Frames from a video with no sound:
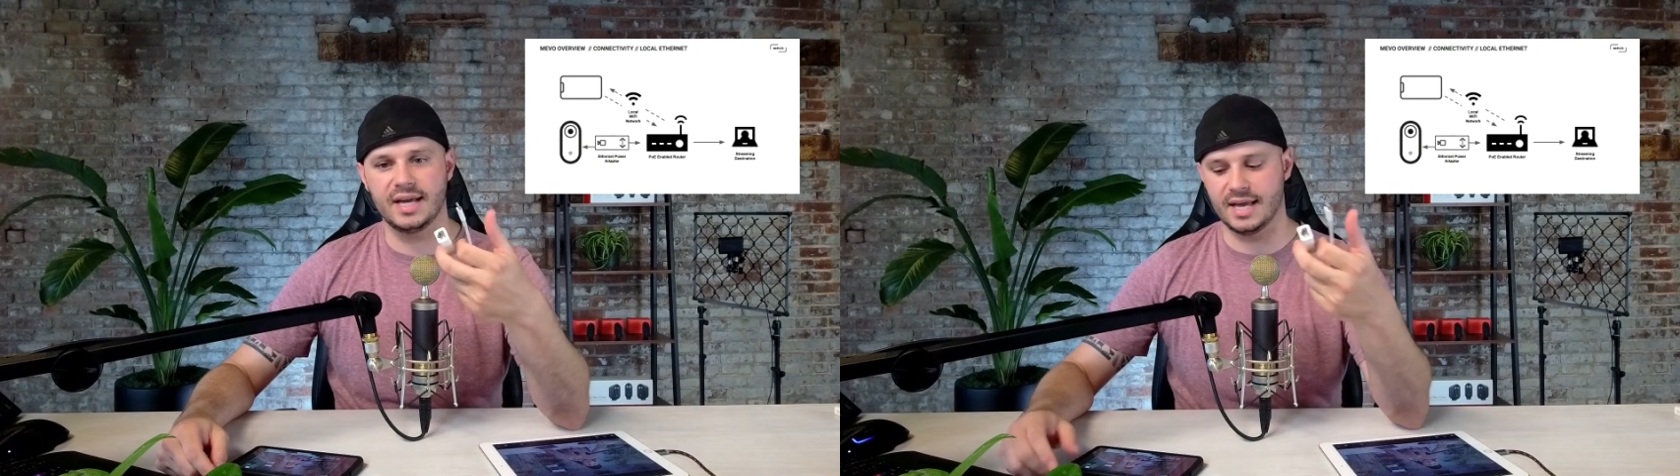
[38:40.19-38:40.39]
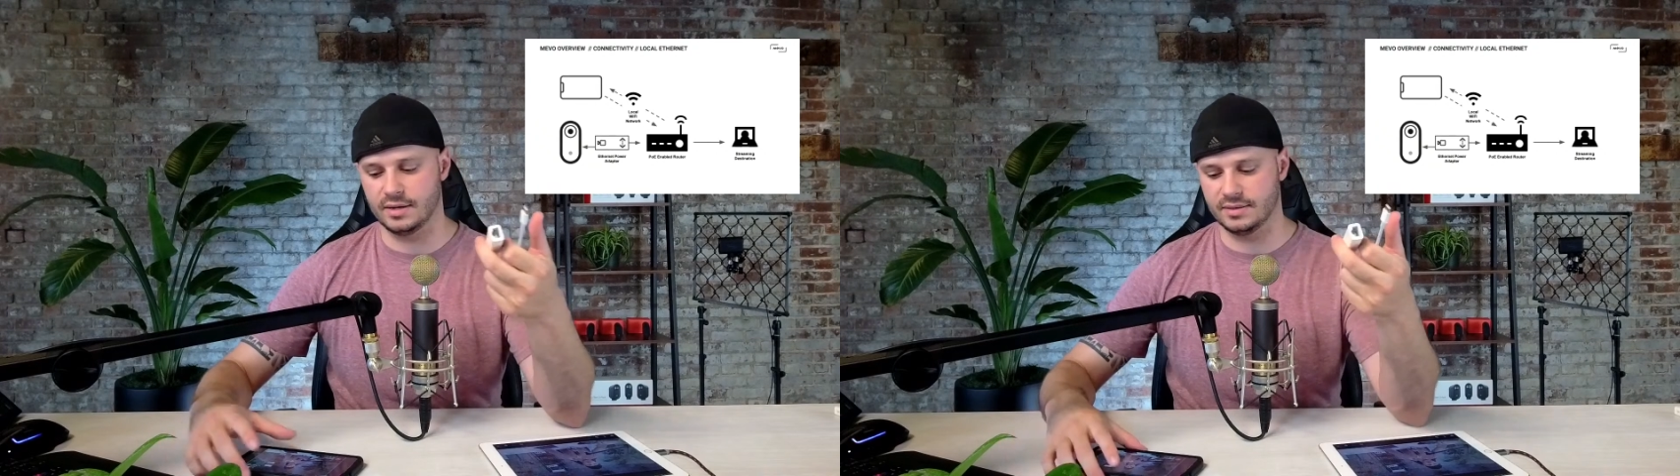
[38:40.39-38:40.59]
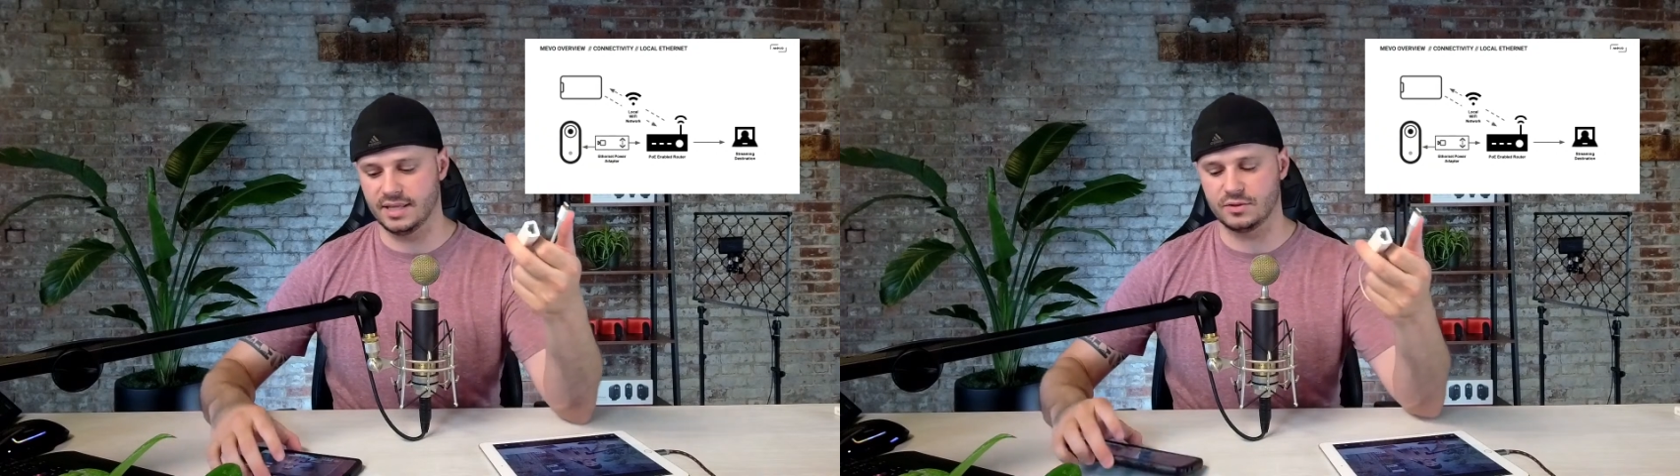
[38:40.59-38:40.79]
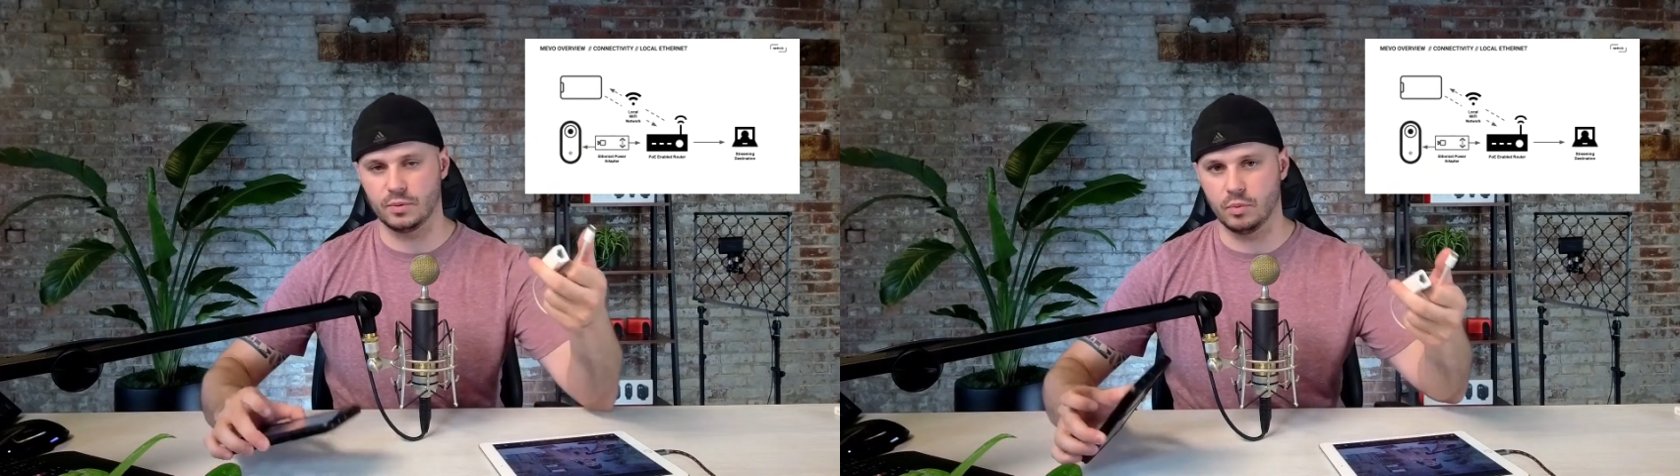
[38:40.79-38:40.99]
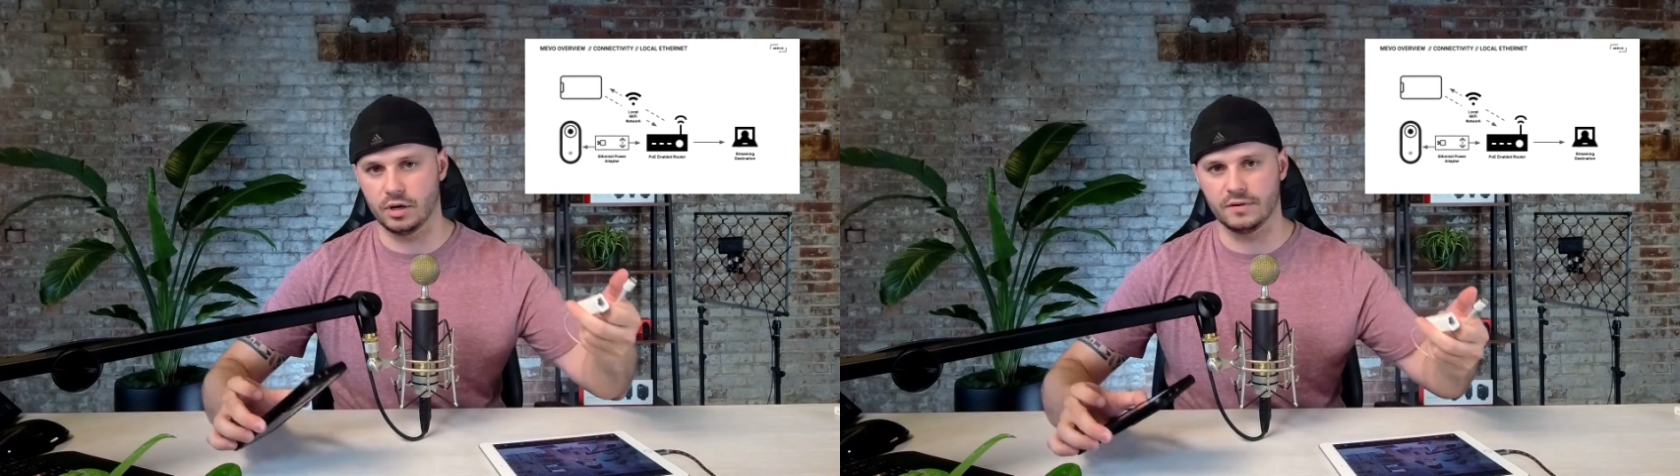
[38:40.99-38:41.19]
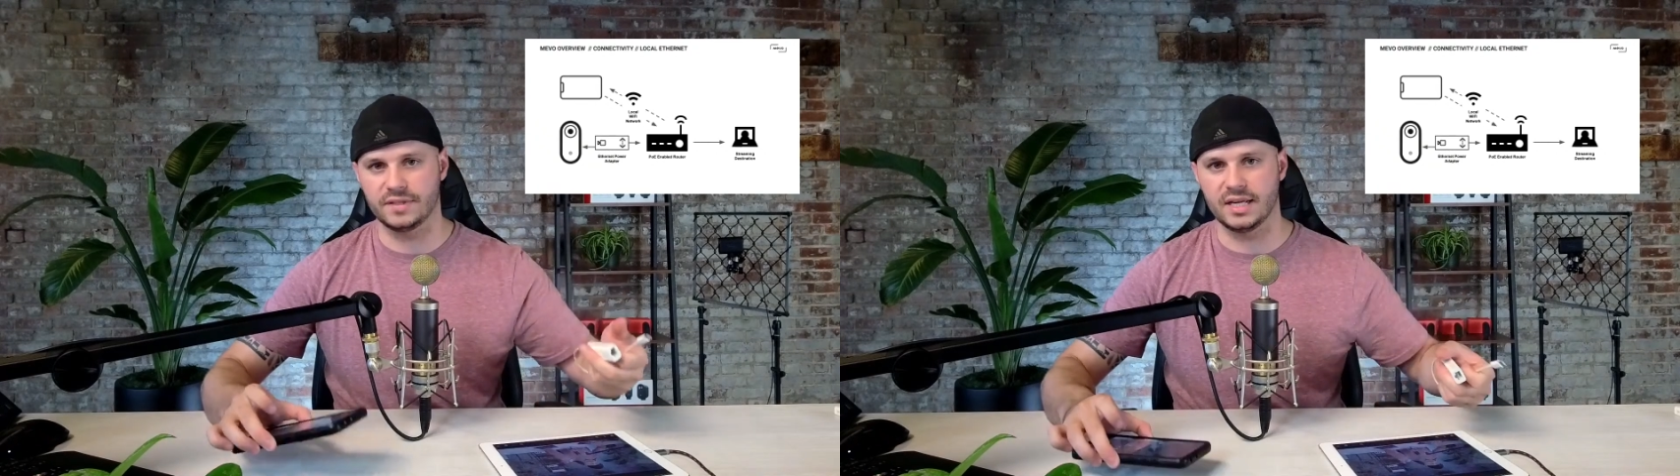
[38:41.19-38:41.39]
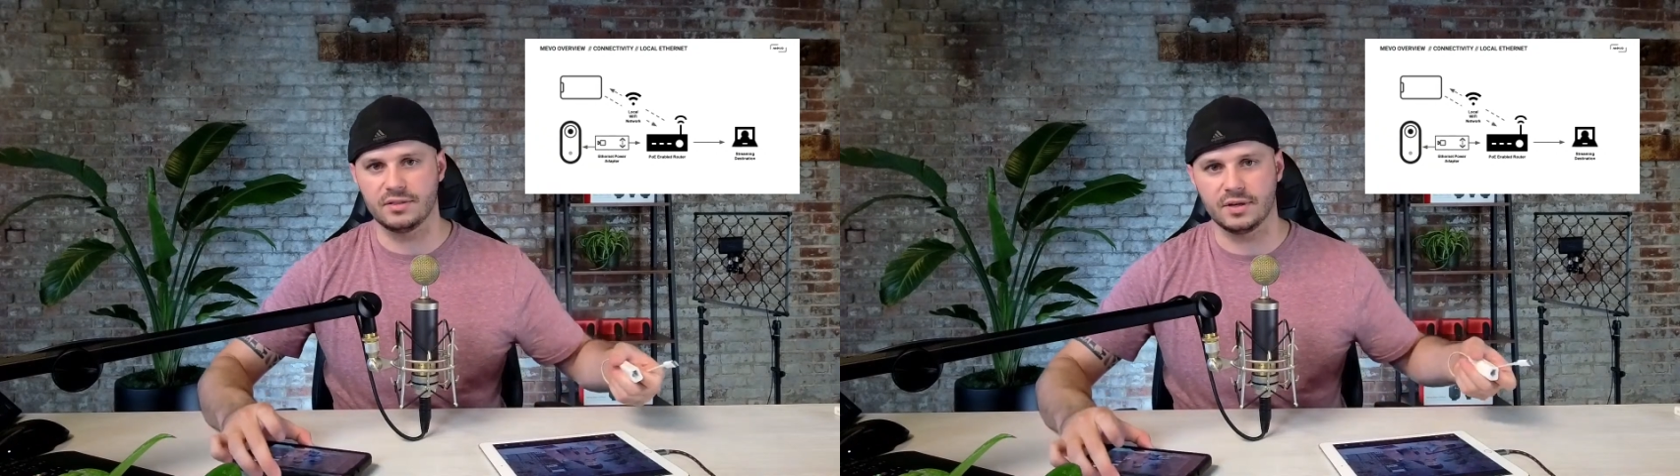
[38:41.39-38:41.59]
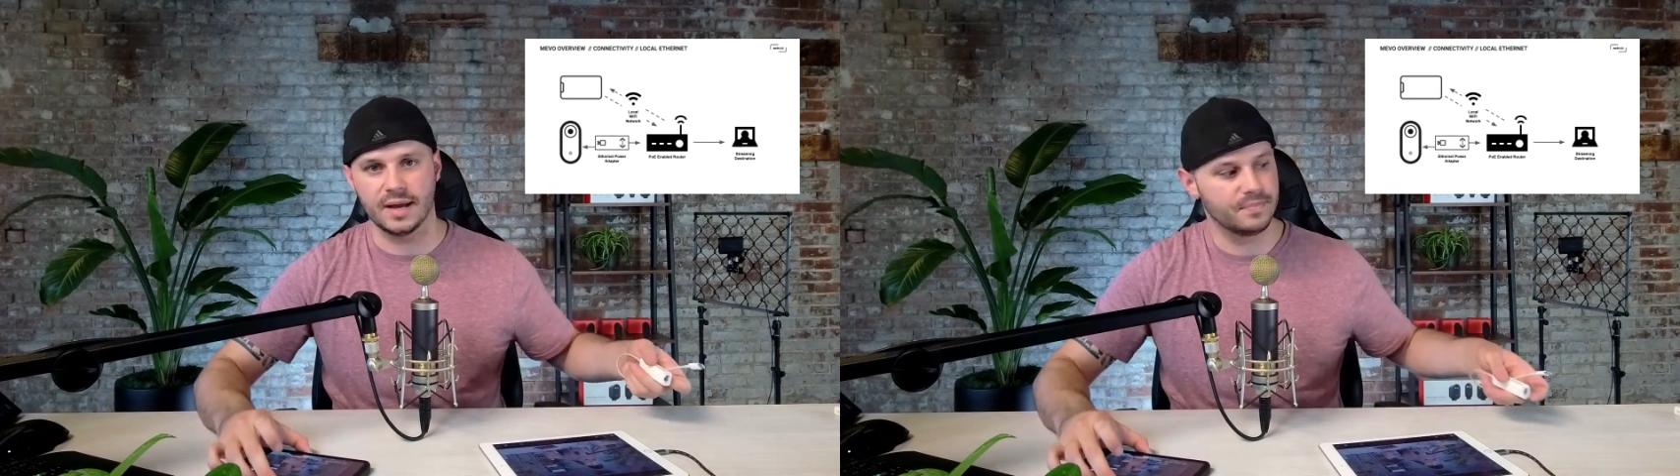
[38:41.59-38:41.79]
and this would run off the Ethernet,